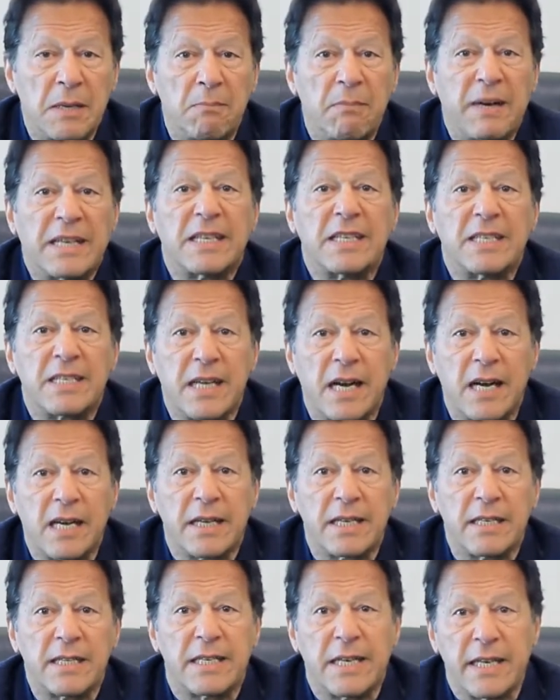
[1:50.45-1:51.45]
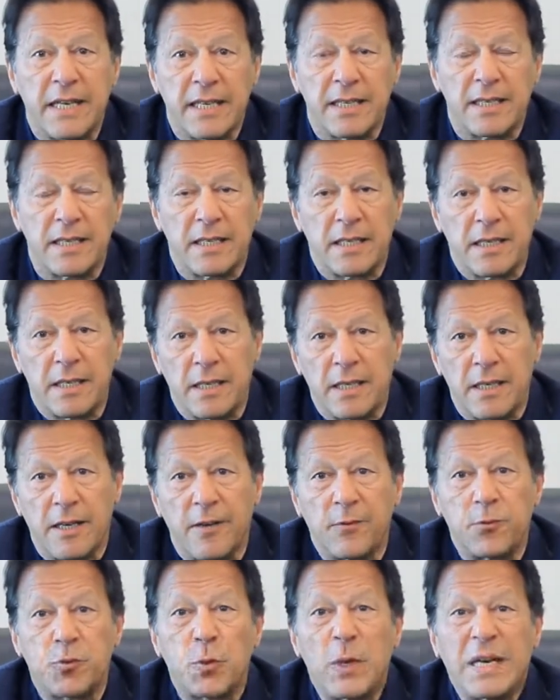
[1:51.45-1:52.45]
by the target date
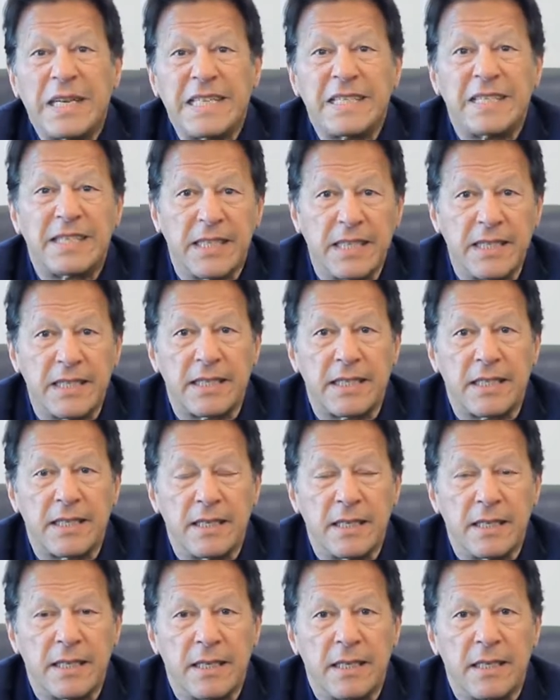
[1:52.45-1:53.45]
of 2030